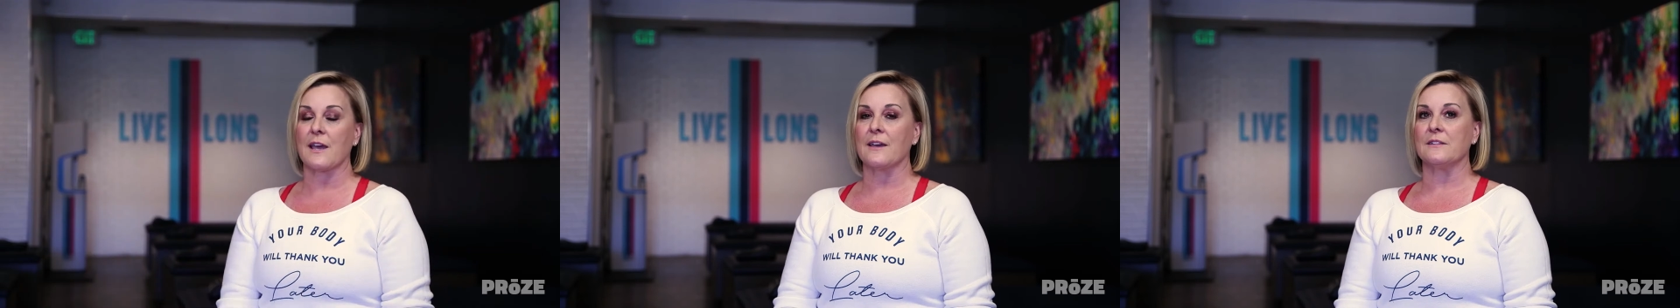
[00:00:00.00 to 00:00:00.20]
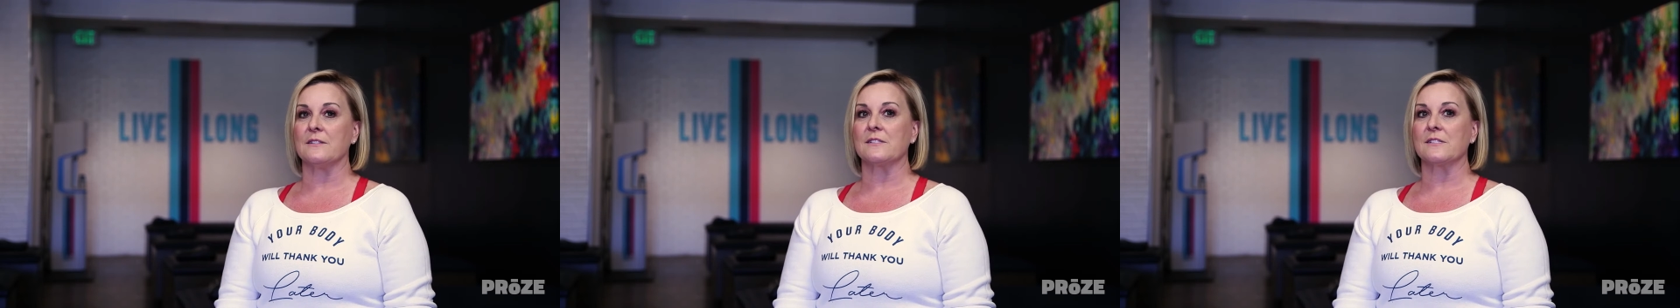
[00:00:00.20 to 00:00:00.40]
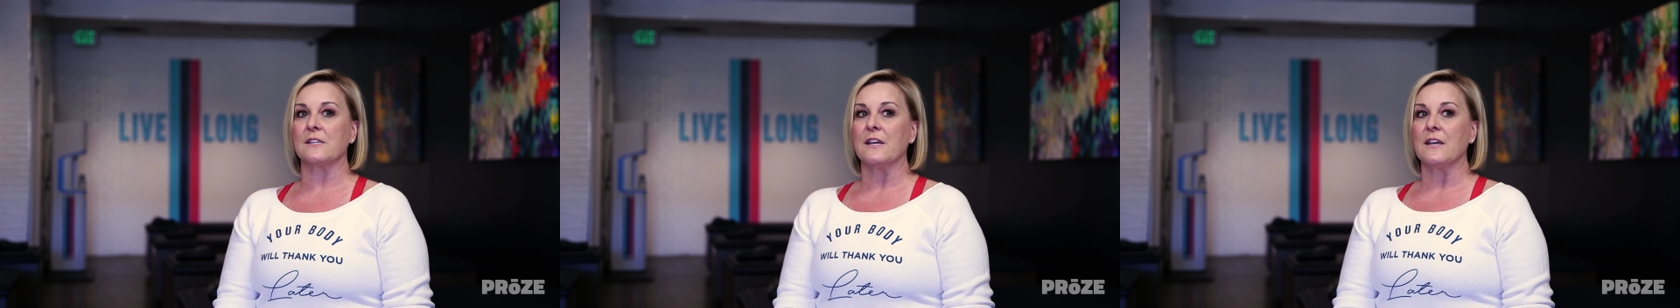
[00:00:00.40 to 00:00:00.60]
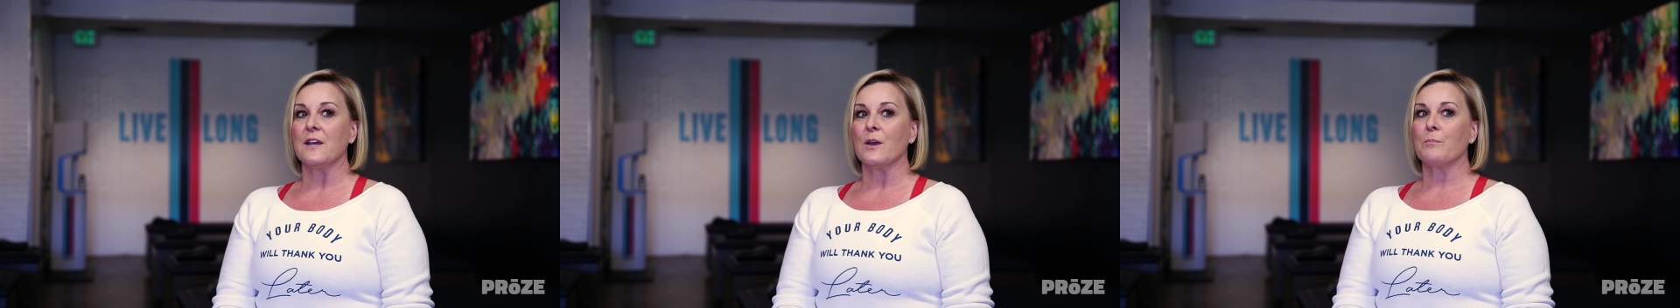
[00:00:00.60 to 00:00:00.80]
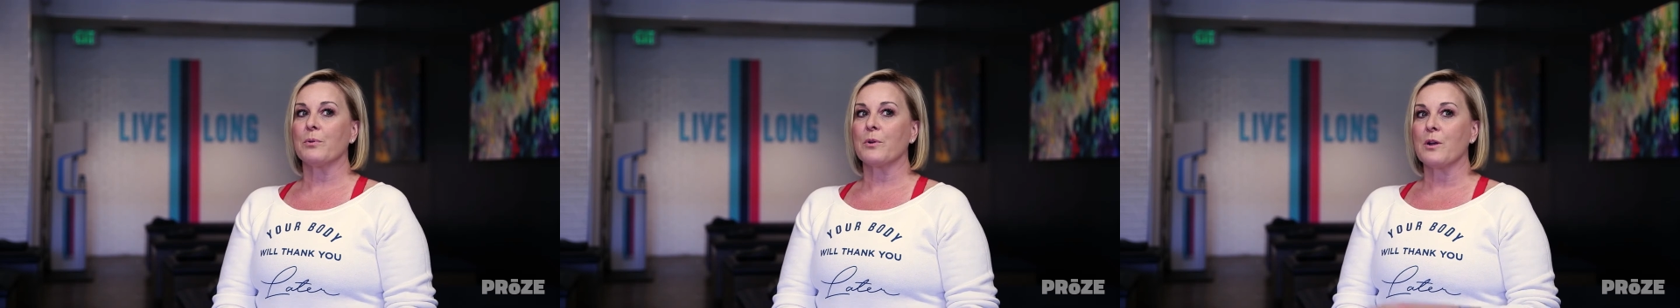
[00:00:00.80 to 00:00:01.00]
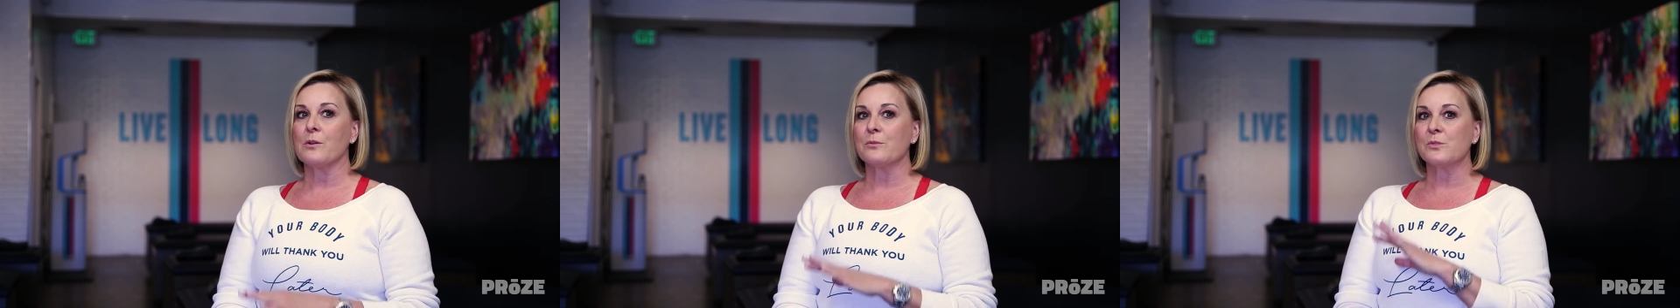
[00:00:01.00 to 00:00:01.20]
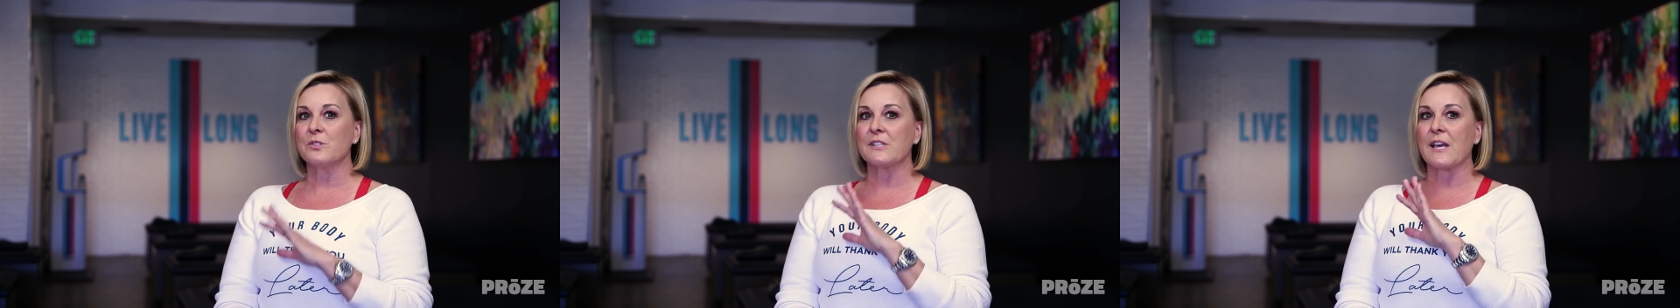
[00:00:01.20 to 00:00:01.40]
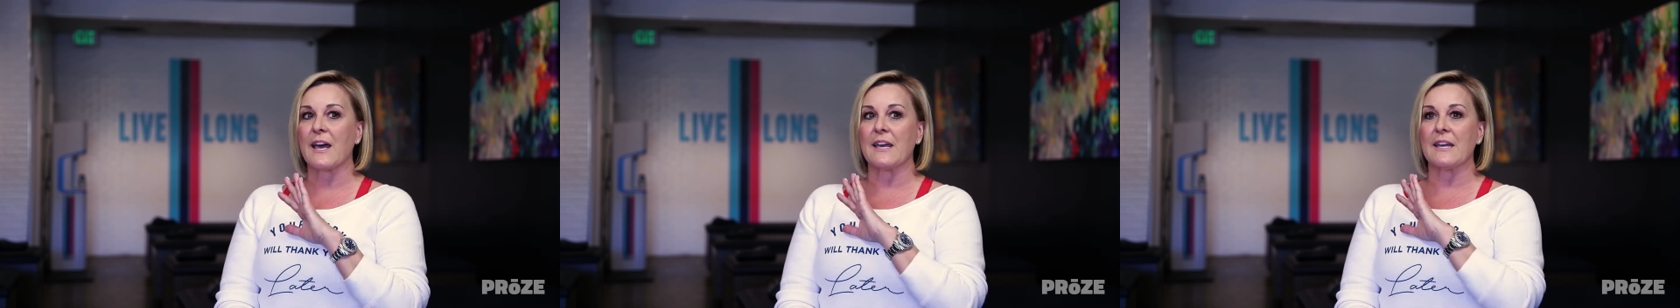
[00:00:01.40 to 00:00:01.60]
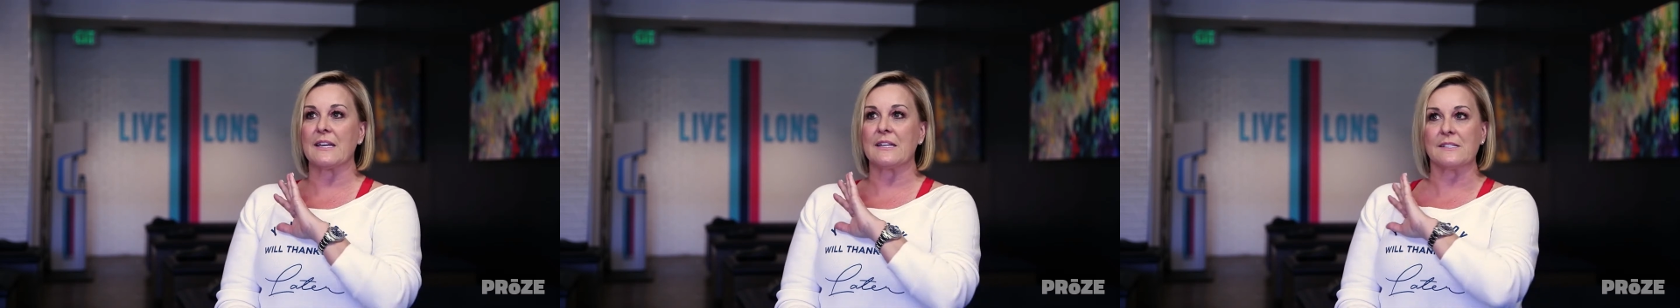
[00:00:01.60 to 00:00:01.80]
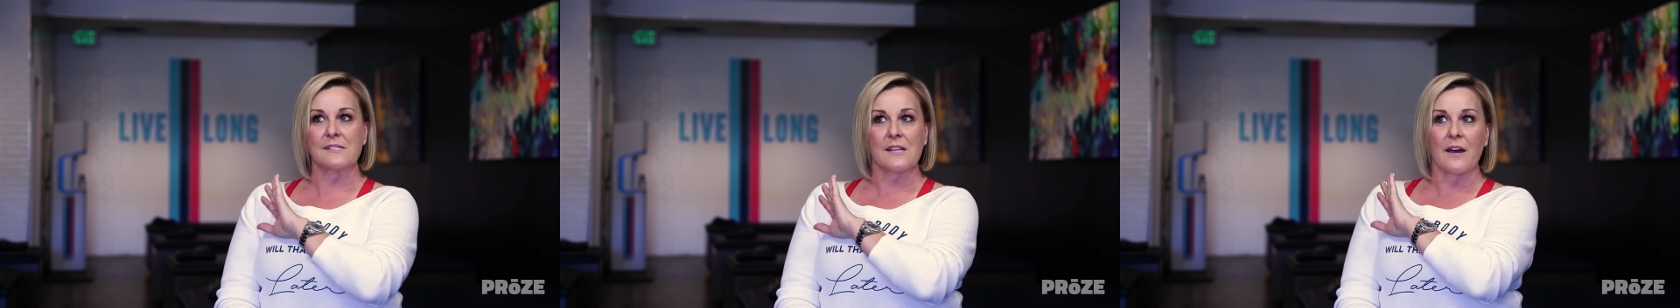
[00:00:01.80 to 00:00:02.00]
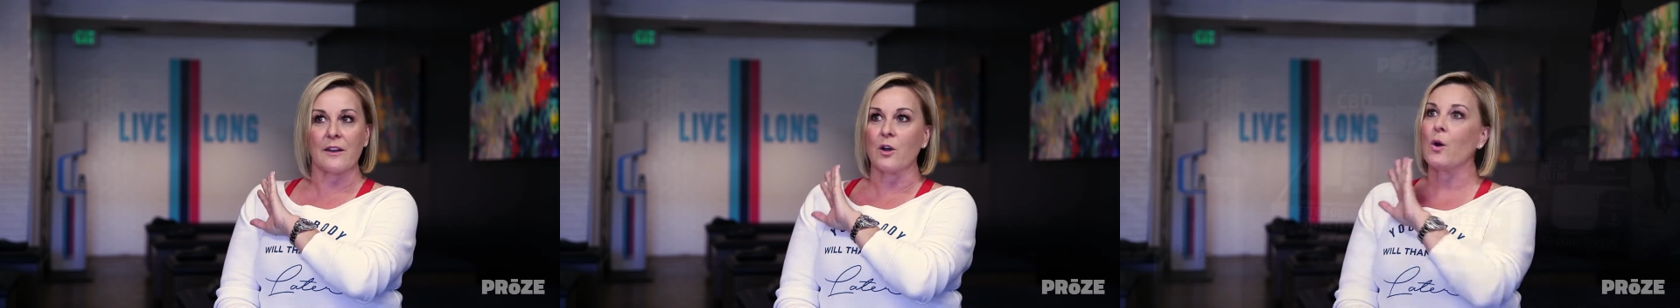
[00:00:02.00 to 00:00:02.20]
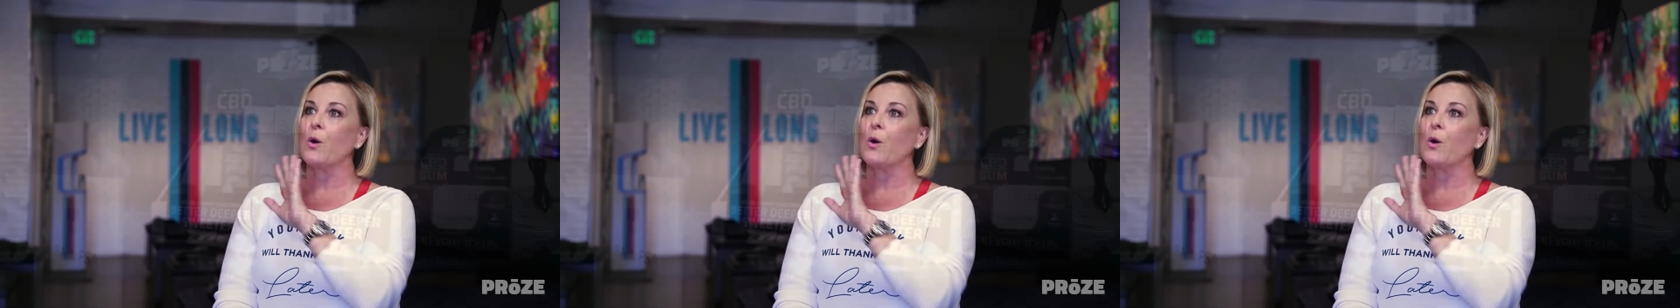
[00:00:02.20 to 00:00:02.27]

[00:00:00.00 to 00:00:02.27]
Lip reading: and PRōZE is on a